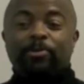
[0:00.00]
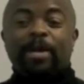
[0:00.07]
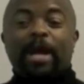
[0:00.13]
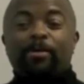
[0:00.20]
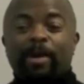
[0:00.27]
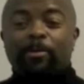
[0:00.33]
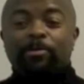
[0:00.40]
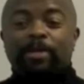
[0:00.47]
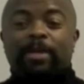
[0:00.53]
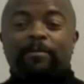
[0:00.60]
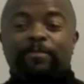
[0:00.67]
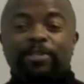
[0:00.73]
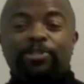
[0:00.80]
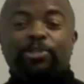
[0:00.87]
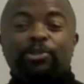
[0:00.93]
Now will give
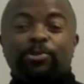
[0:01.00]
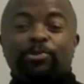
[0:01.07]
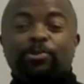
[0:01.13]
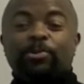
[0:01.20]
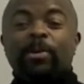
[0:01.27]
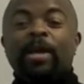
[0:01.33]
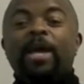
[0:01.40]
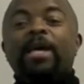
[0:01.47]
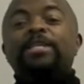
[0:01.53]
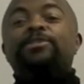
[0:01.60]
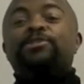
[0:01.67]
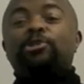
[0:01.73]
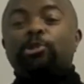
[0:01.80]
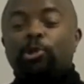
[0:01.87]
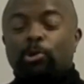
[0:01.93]
it to you
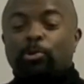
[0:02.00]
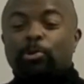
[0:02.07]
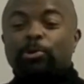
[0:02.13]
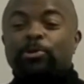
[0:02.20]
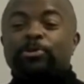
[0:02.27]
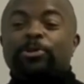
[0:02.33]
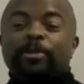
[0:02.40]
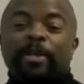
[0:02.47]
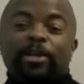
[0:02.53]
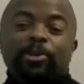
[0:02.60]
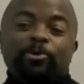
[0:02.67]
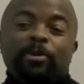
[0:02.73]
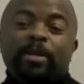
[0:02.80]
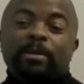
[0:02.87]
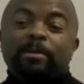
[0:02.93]
slower so that
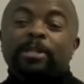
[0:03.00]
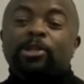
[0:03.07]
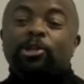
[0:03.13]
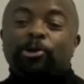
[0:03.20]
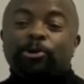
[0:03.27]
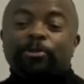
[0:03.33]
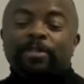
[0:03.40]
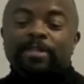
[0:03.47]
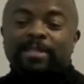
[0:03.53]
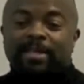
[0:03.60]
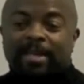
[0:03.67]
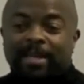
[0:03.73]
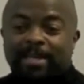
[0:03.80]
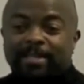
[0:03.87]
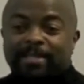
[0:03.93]
you can learn the
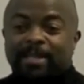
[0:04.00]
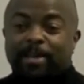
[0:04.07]
signs.